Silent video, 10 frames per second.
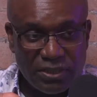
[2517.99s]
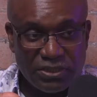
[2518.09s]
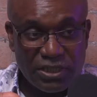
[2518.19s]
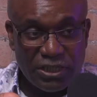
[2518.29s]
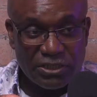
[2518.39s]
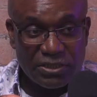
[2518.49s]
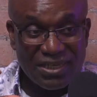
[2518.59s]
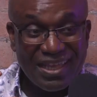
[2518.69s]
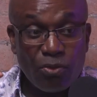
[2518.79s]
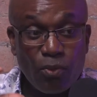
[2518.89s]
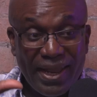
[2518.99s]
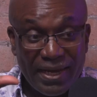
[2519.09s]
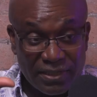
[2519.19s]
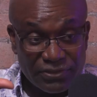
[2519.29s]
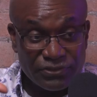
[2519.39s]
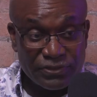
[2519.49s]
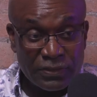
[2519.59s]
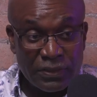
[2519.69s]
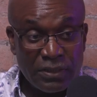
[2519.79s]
education, awareness.